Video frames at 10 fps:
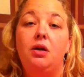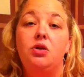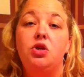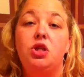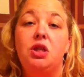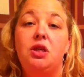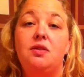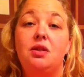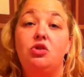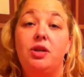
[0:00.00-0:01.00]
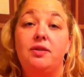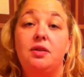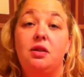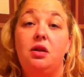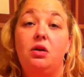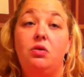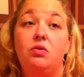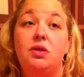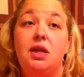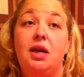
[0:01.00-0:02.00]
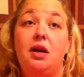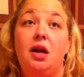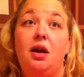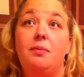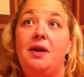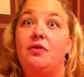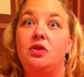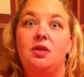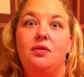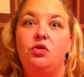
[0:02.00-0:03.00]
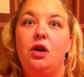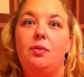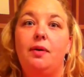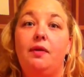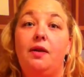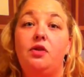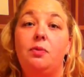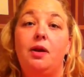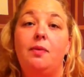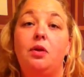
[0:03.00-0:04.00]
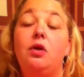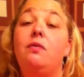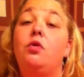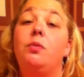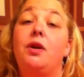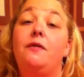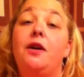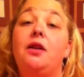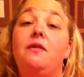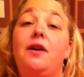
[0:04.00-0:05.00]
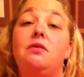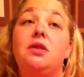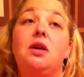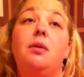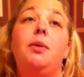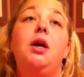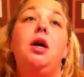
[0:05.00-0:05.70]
she suggested those, and ever since I've tried them, I've loved them, and I've been looking for them, and I finally found some.